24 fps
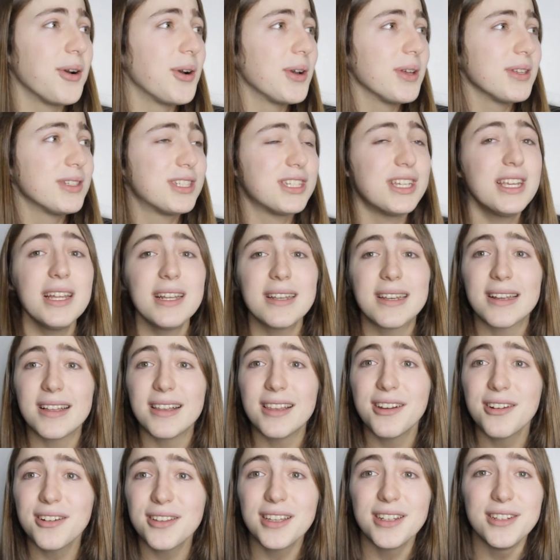she had
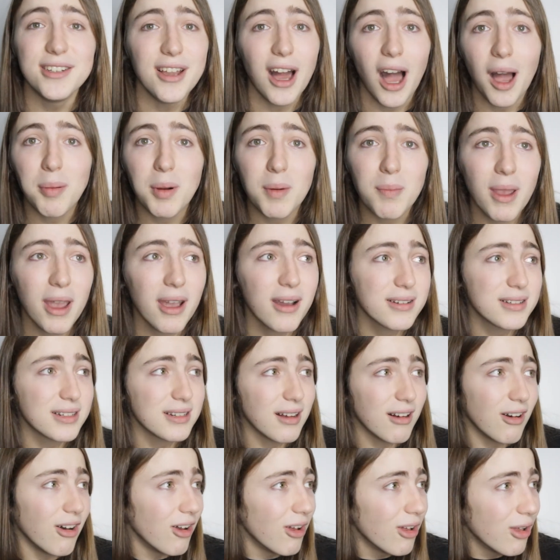clearly not prepared
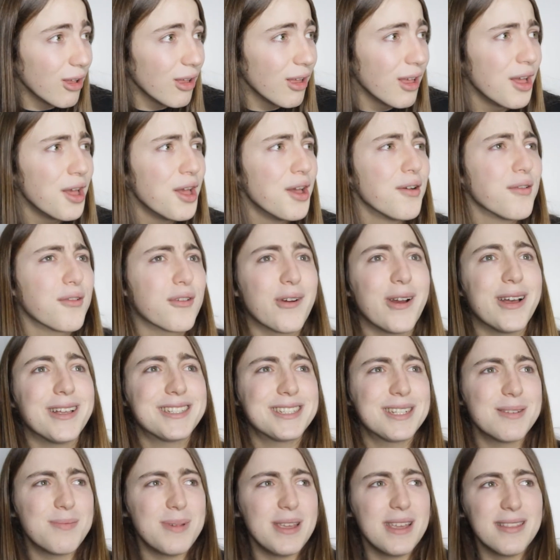at all for us
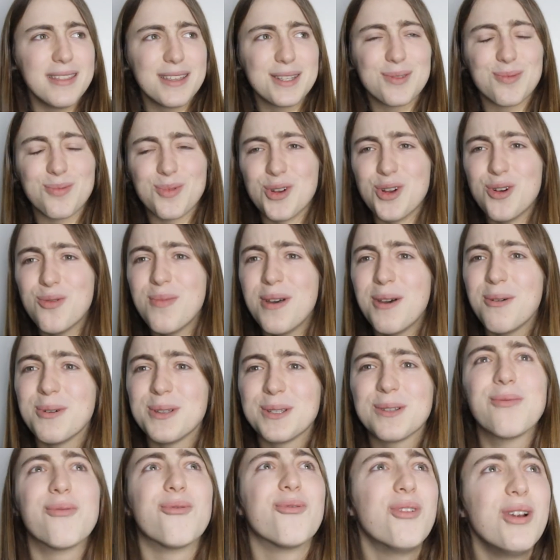to be in this room. It
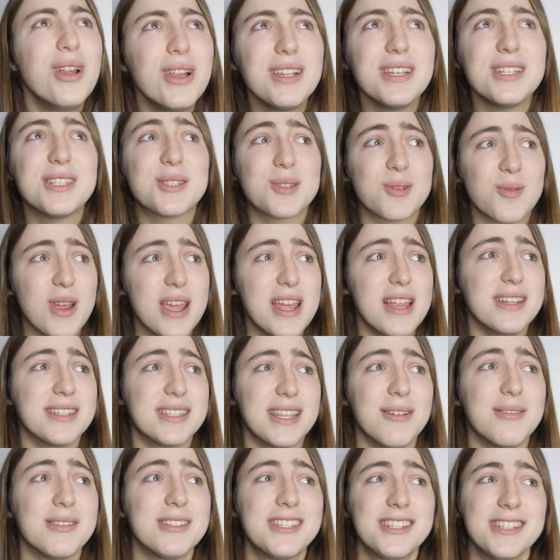was really strange.
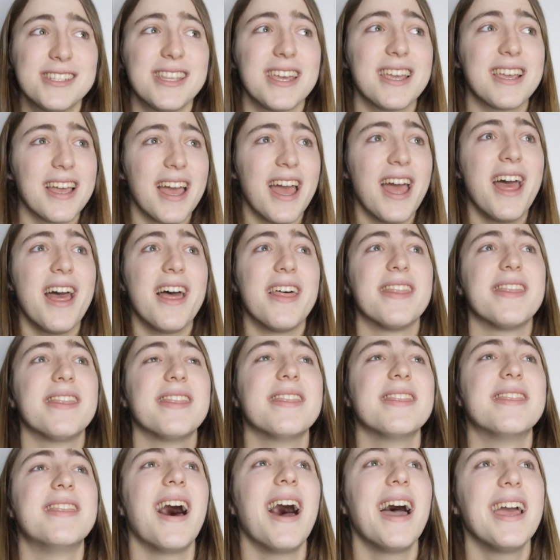That was just like
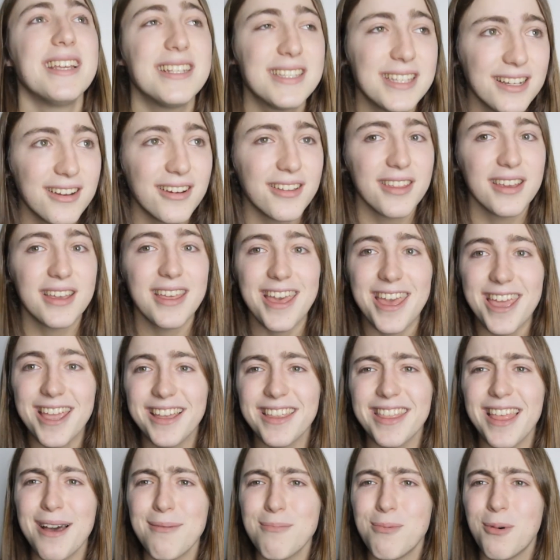the icing on the cake
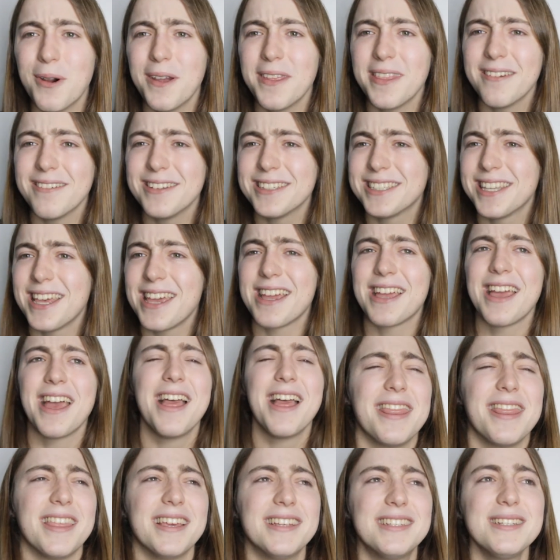at that point. That was like,
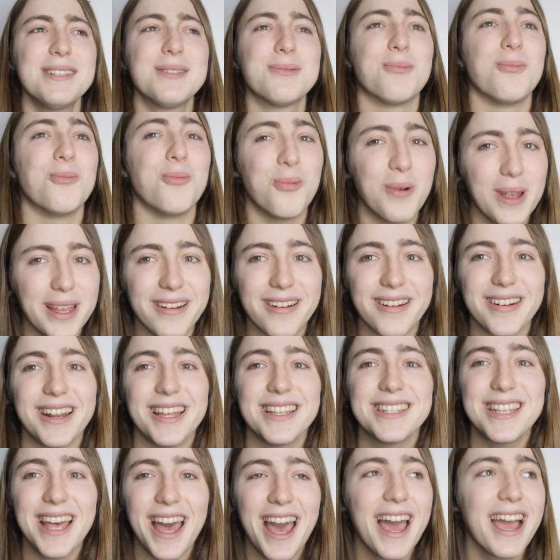this is weird
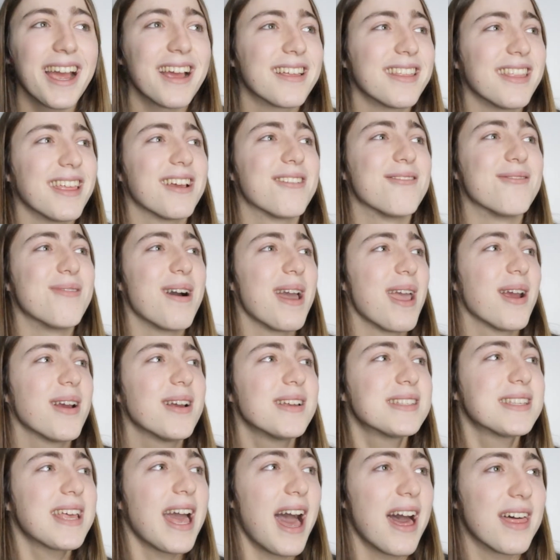as heck. Like, where
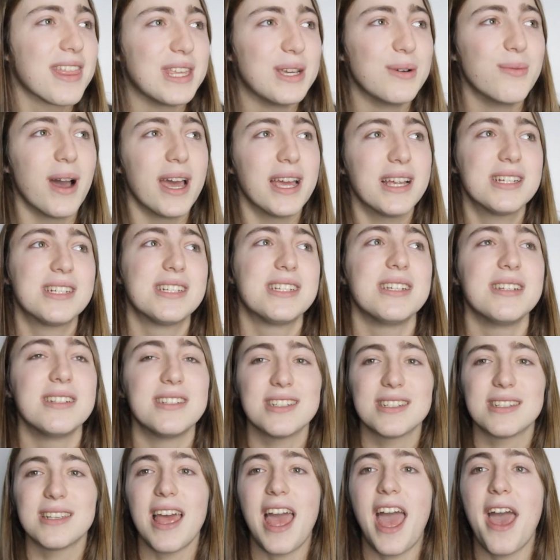is Kathy? Why is she
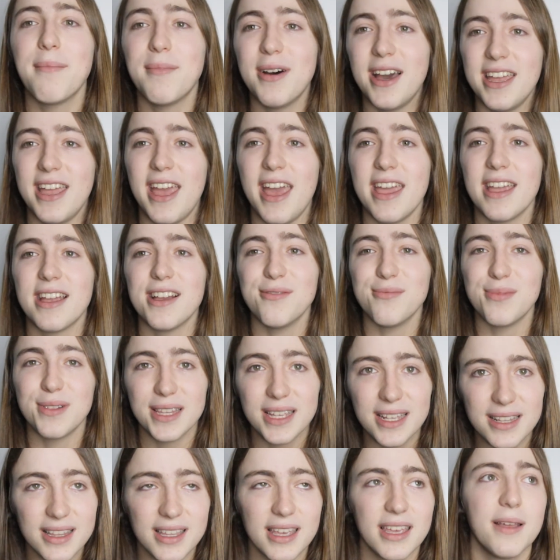just MIA
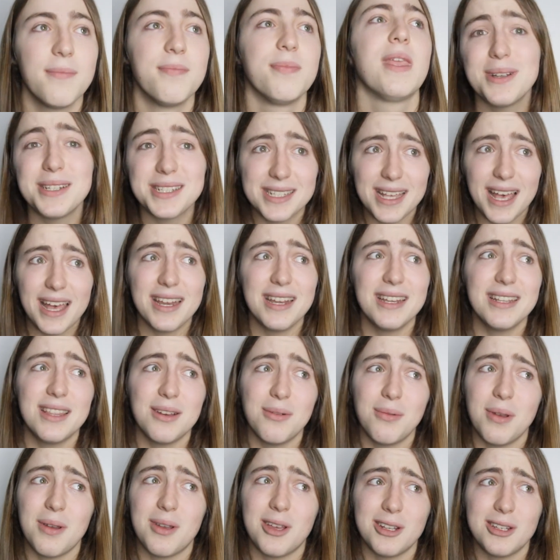completely? We decided
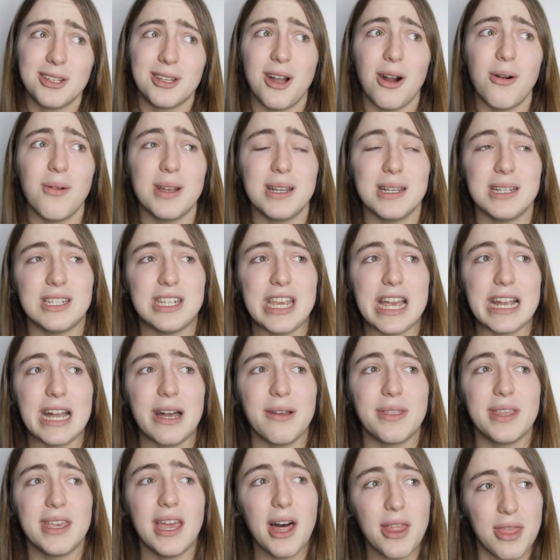that we could go and check
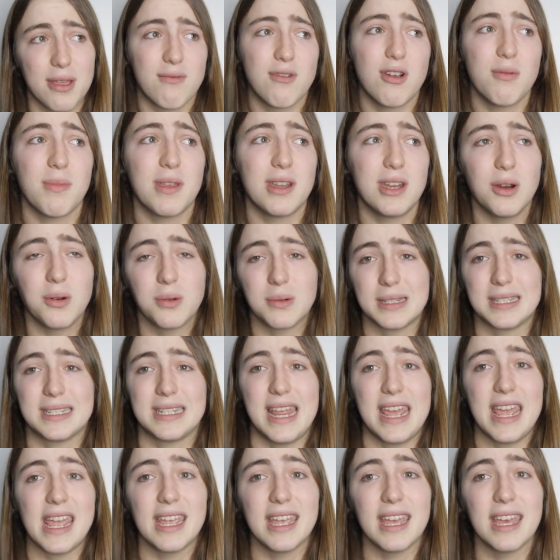out the other room that no one was
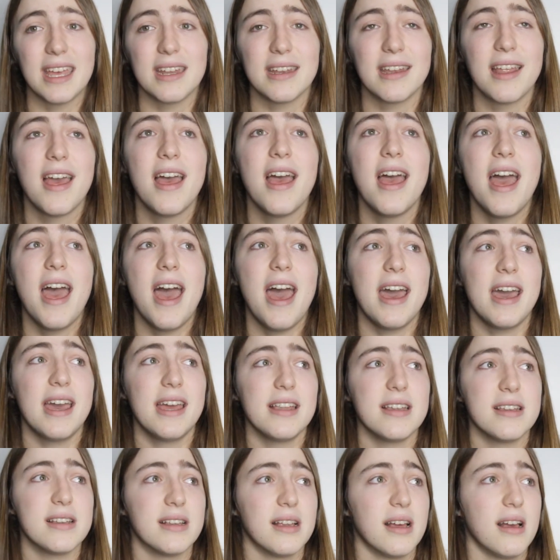staying in,
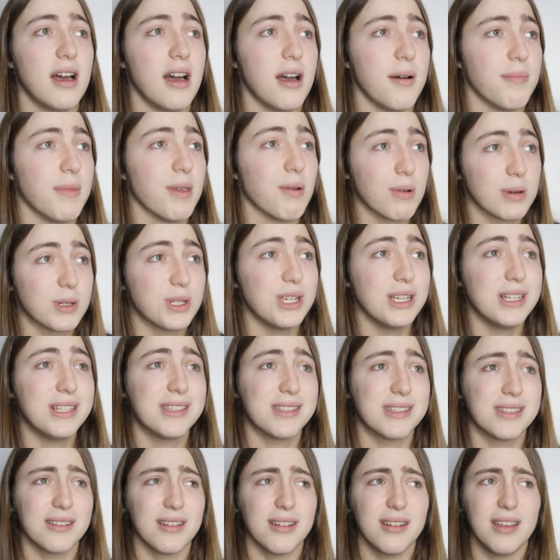and there were
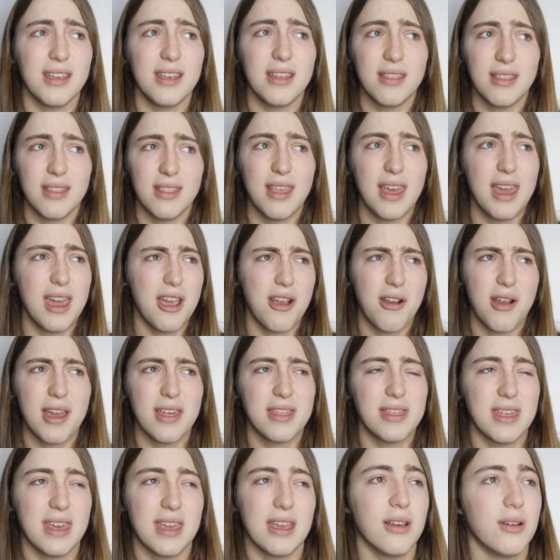sheets in there. I
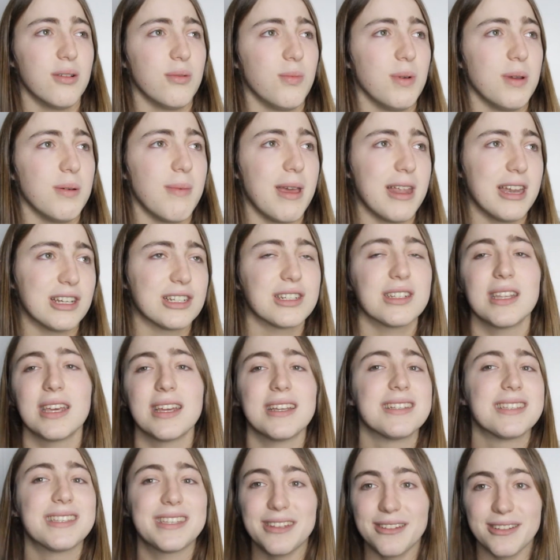think we managed to
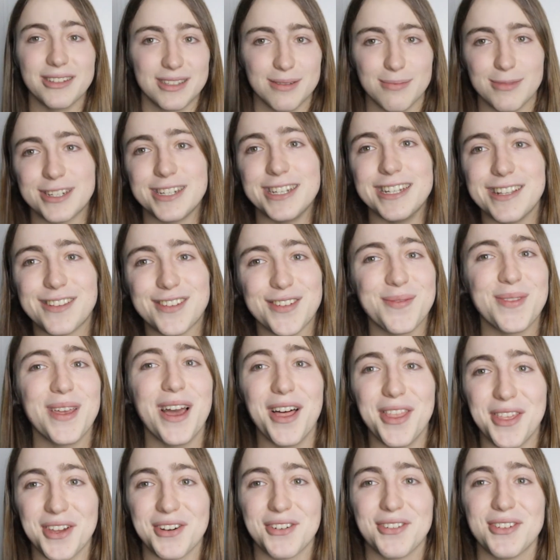like steal some sheets from the
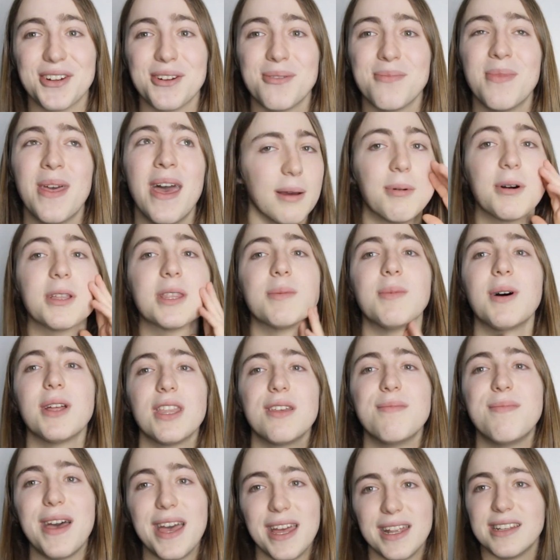other room and put them on
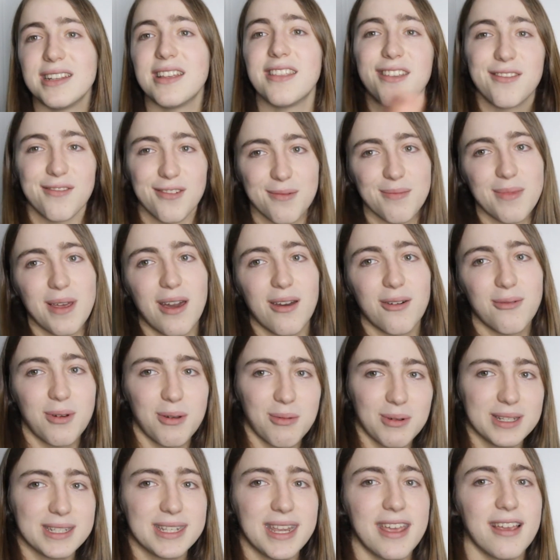the bed in the room that we
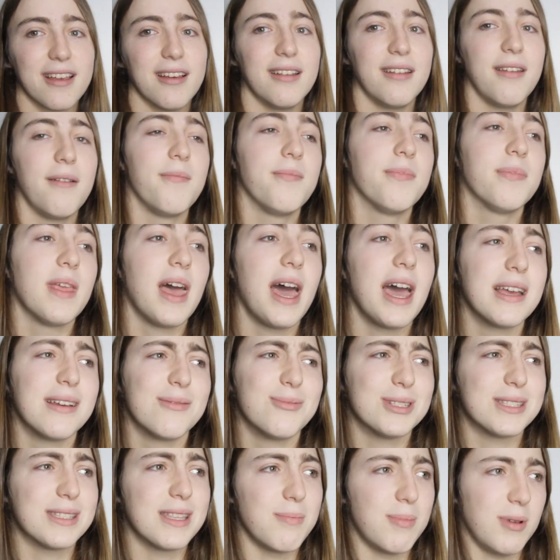were staying in. I
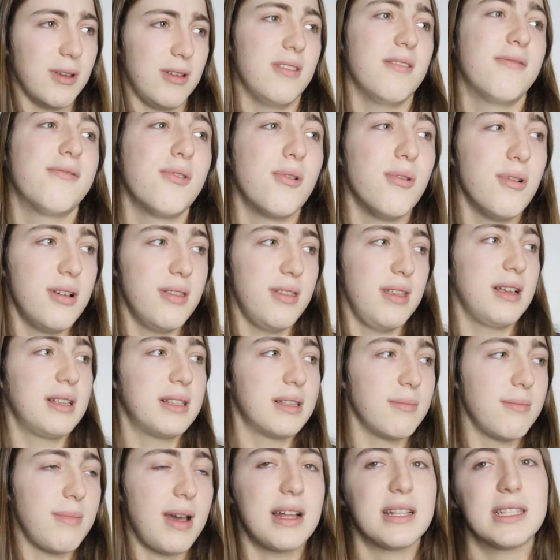was sleeping on the floor and like
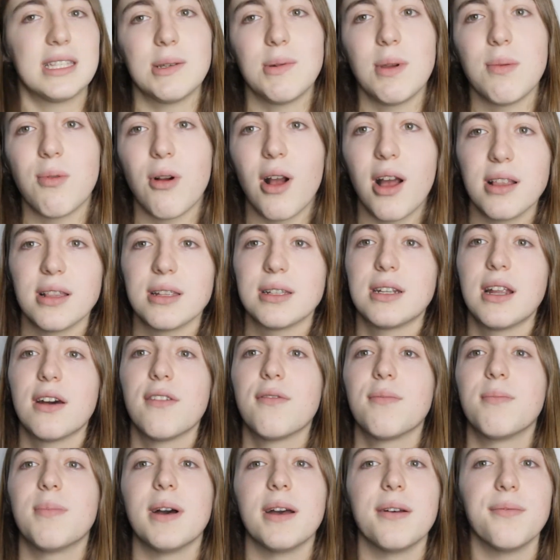some mats that we brought and
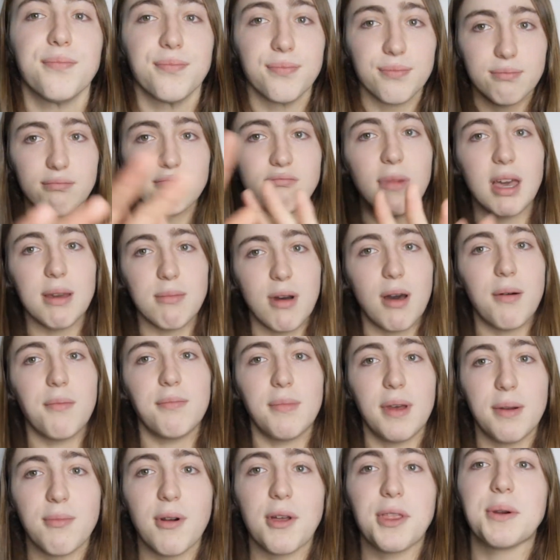stuff, but my mom
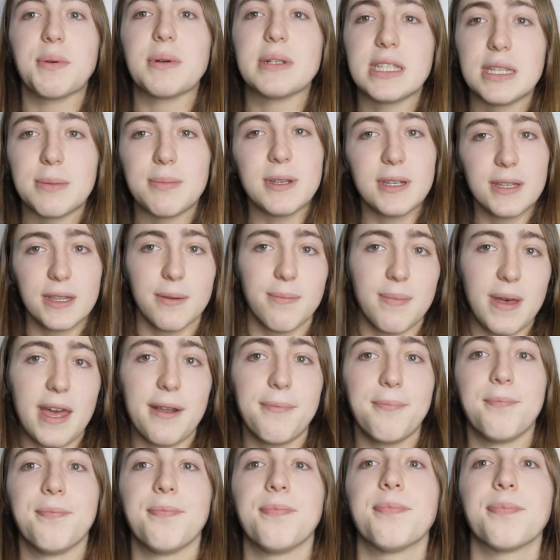and my brother were sleeping in the bed.